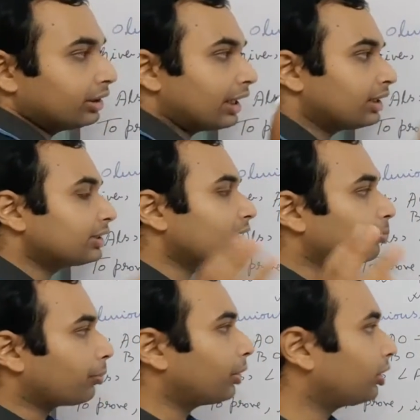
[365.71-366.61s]
That is the
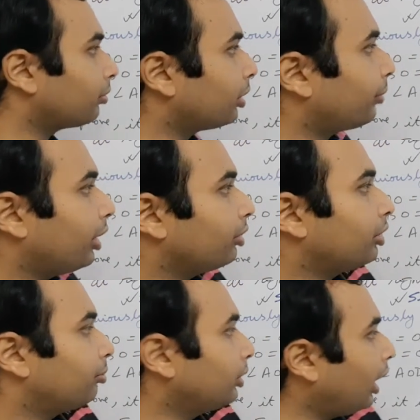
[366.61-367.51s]
property of the
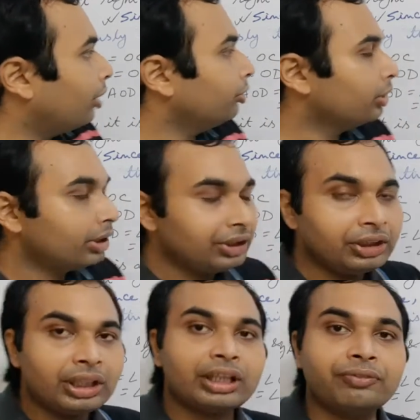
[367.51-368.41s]
parallelogram. Now,
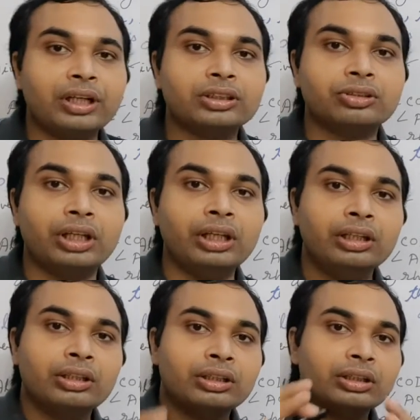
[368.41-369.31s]
in the reverse
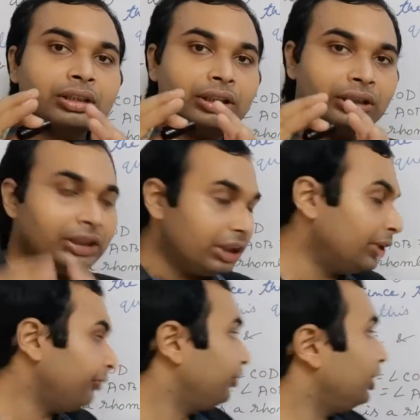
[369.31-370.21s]
way,
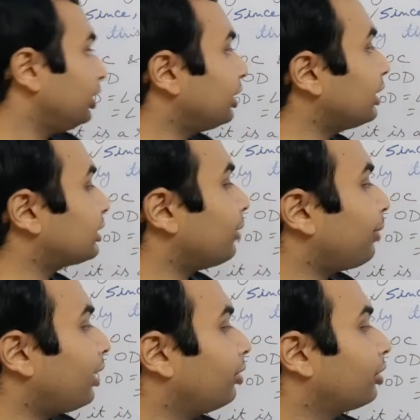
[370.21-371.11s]
if it is the
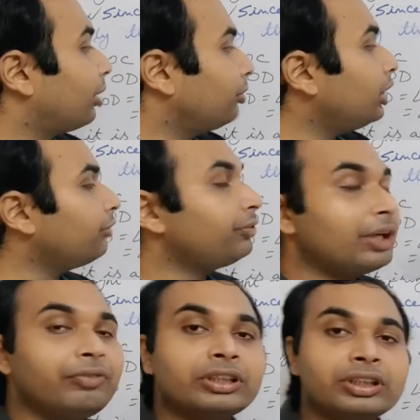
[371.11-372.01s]
parallelogram, if
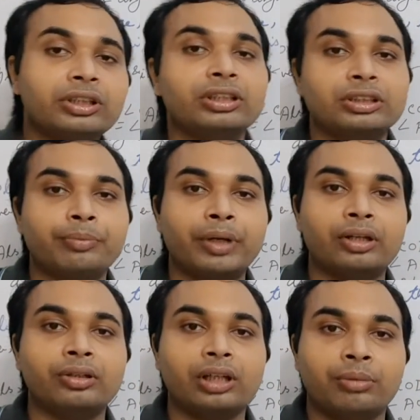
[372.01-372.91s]
ABCD is the
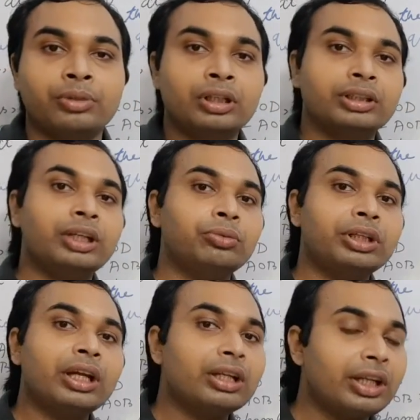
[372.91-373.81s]
parallelogram, then
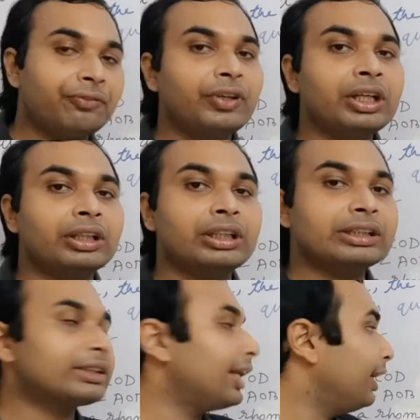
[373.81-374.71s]
we can
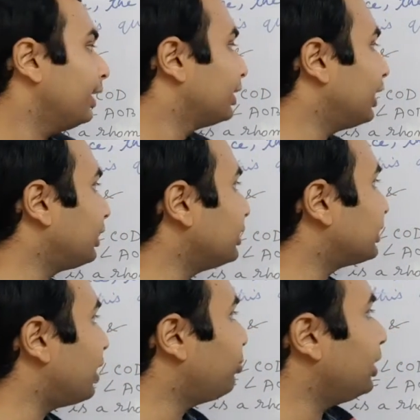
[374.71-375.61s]
definitely say that is
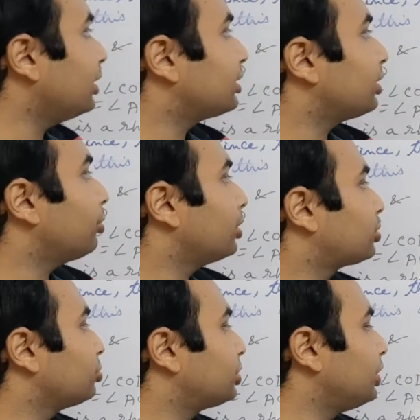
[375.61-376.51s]
AB is
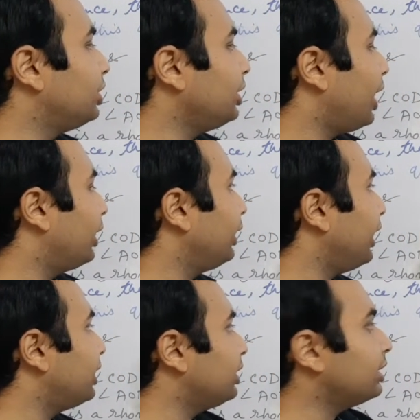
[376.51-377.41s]
equals to CD and
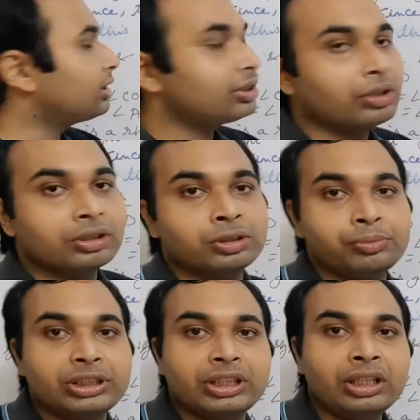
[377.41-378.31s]
AD is equals to
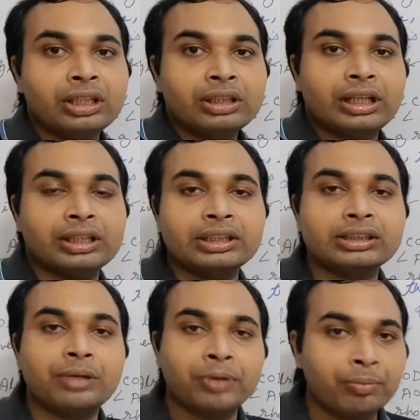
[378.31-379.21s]
BC. That is
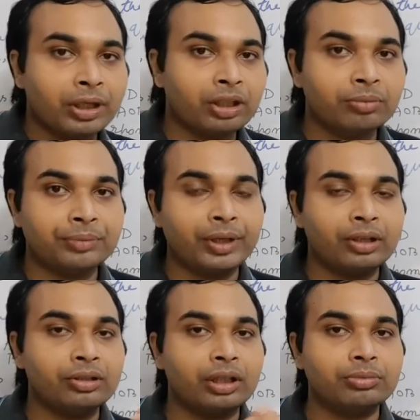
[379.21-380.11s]
the property of the
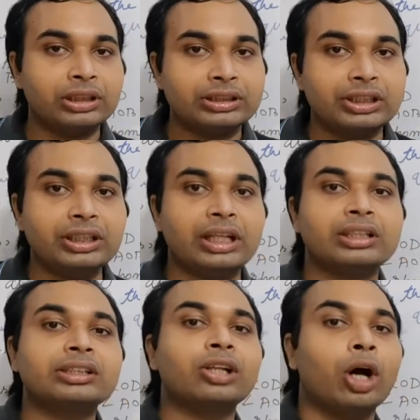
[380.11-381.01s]
parallelogram. Just see, that
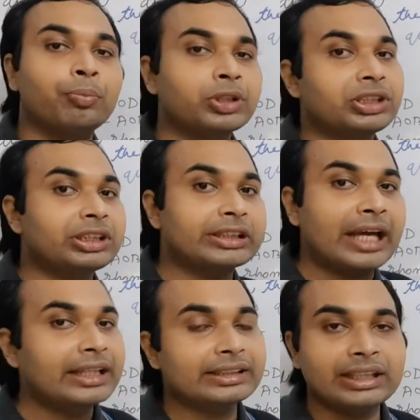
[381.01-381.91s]
is the opposite
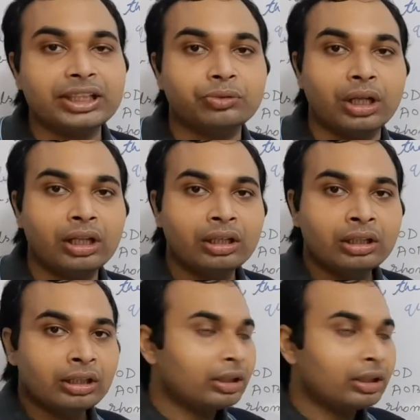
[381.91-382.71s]
sides are equal.